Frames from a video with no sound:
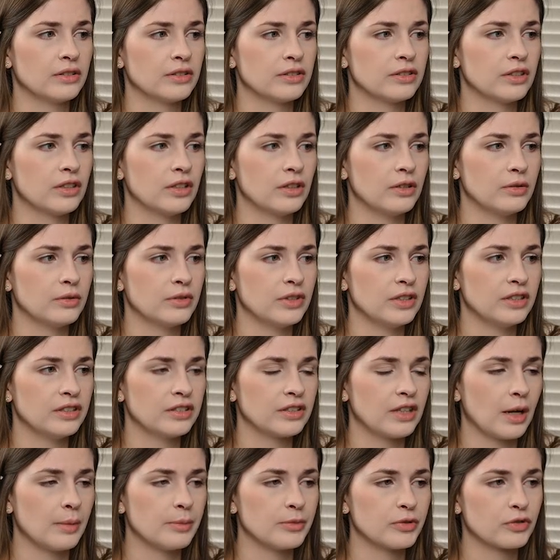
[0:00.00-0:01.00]
So this
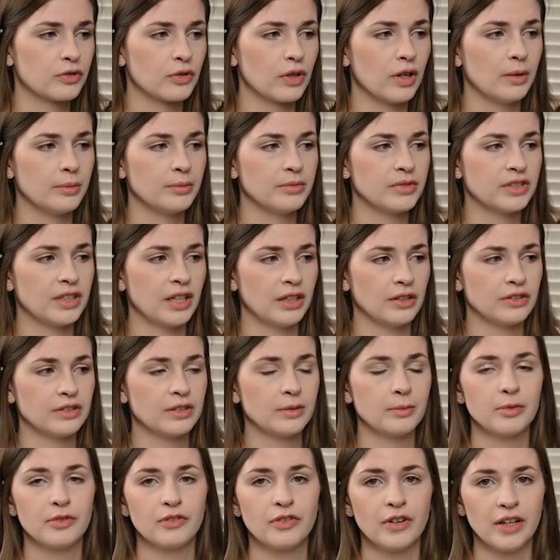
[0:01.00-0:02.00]
comes from Sales
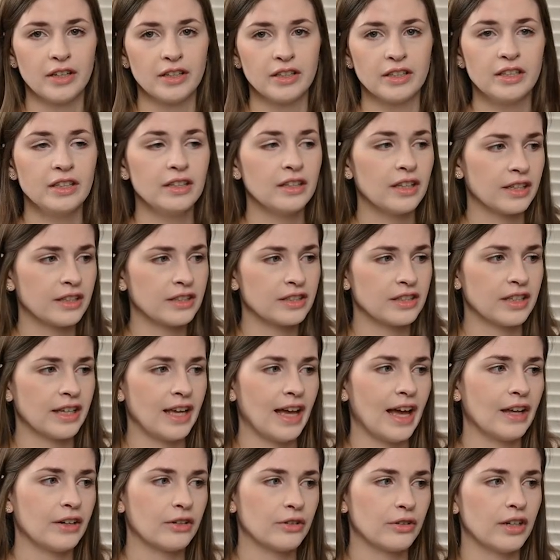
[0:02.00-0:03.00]
Simplified. He likes to
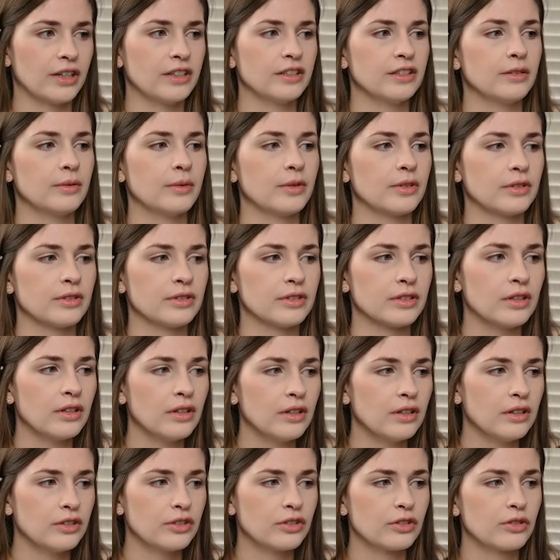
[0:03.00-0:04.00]
categorize it, whether it's
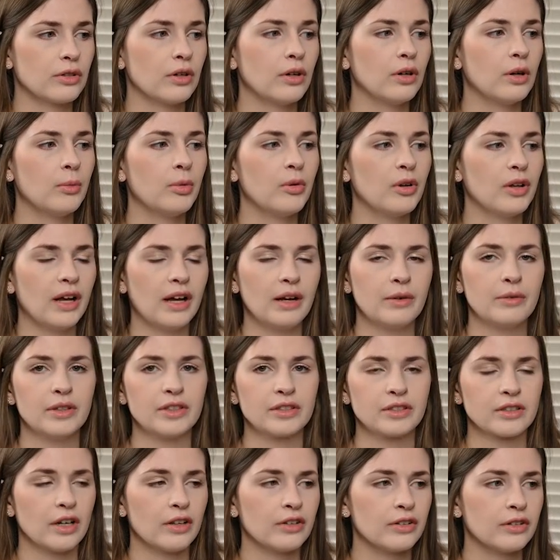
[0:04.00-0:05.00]
large, growable, at
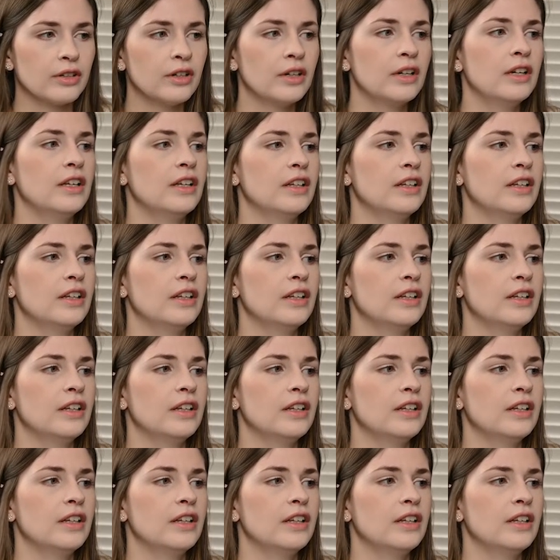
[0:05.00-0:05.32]
risk, other.